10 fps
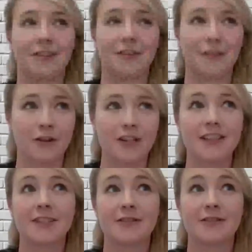
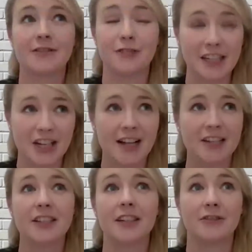course, really
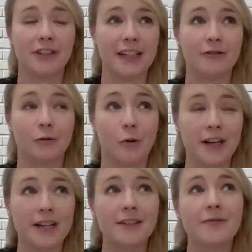challenging and really rewarding,